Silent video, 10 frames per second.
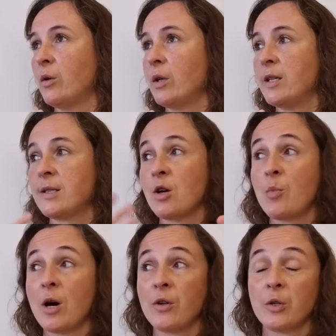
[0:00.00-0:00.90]
is there a
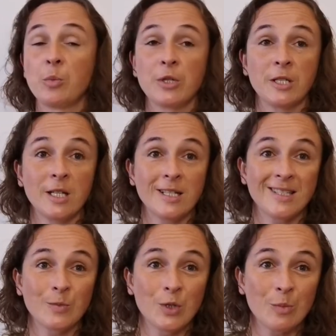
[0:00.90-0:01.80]
part of the body that
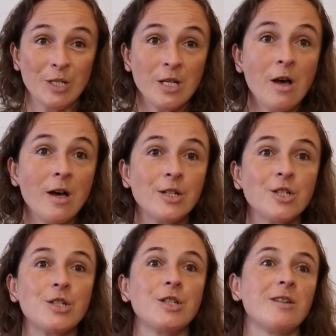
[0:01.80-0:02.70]
doesn't want to be
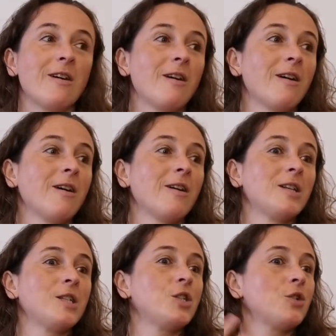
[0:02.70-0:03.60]
touched?
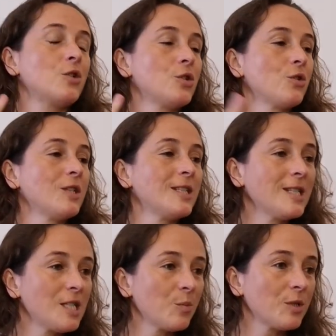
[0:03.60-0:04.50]
Did you enjoy the
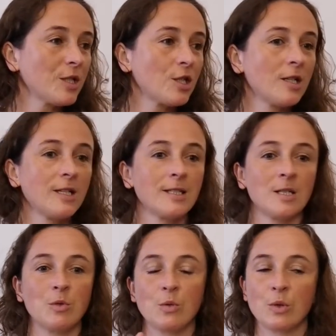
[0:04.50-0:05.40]
sitting position last
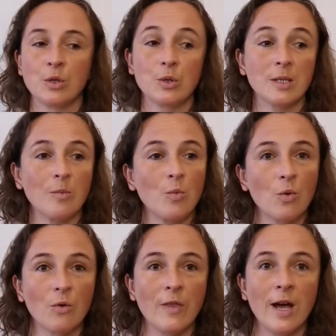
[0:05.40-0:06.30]
time? Do you want to do some
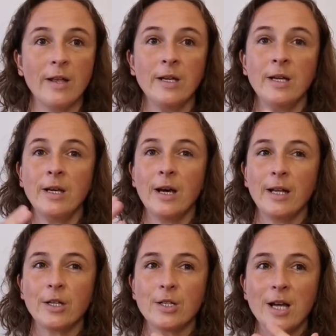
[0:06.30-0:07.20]
more of that? And
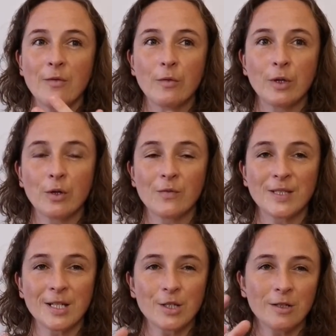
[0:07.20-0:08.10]
actually have a real
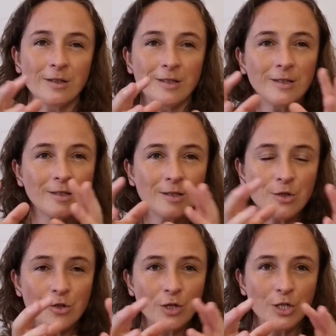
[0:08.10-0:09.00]
conversation, and then
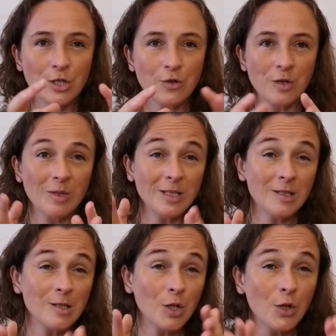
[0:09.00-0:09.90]
structure treatments and
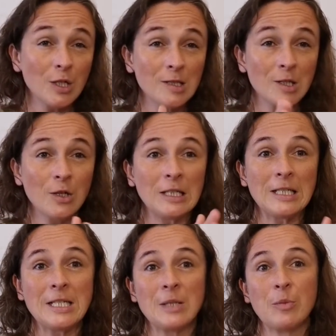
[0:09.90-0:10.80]
slowly
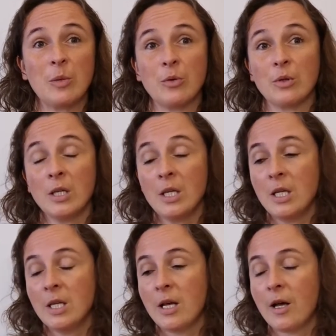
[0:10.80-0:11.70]
leading people
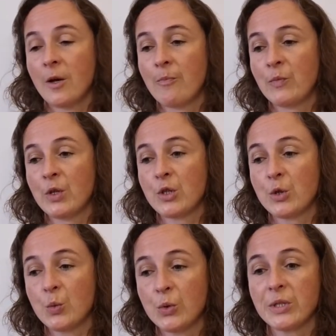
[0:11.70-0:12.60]

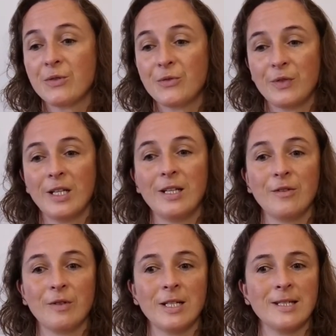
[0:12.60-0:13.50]
towards
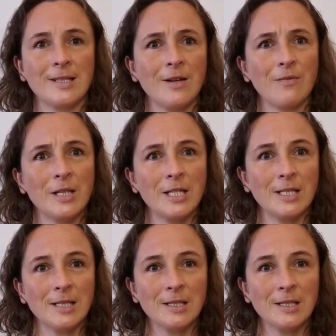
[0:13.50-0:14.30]
feeling really safe with this.